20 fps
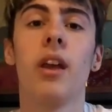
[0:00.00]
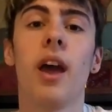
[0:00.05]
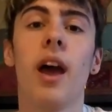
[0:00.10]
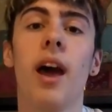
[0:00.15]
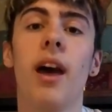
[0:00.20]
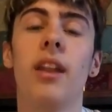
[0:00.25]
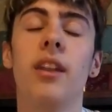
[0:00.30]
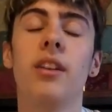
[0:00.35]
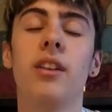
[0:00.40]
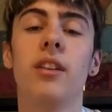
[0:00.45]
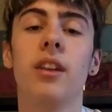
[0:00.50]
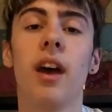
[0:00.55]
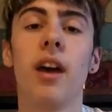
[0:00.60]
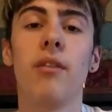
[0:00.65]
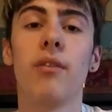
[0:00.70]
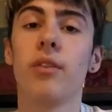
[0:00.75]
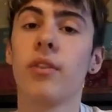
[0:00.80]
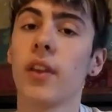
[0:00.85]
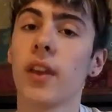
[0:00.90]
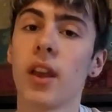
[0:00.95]
and
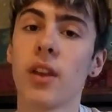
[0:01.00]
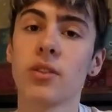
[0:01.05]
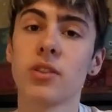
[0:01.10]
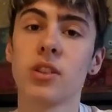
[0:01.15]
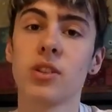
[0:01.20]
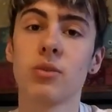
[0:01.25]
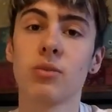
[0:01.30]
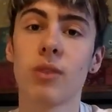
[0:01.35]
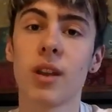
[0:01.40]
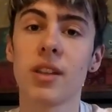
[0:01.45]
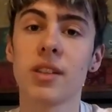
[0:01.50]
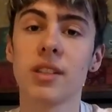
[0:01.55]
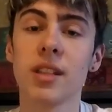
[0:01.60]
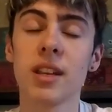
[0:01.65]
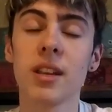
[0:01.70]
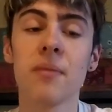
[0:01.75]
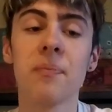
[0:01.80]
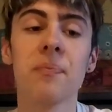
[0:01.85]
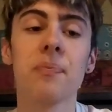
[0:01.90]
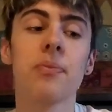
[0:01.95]
everything else is
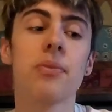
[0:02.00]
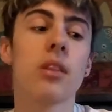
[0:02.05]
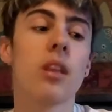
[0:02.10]
resting.